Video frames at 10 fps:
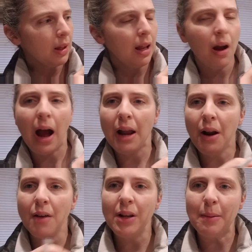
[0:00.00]
Now, I don't
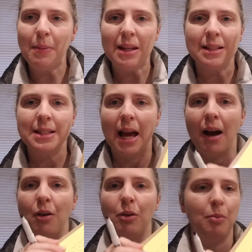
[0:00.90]
have any beans
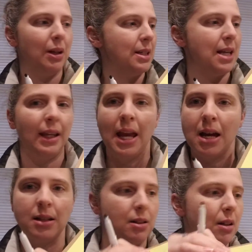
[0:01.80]
out because I
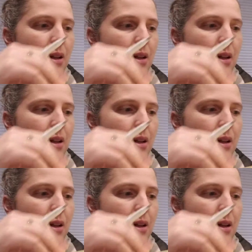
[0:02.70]
can't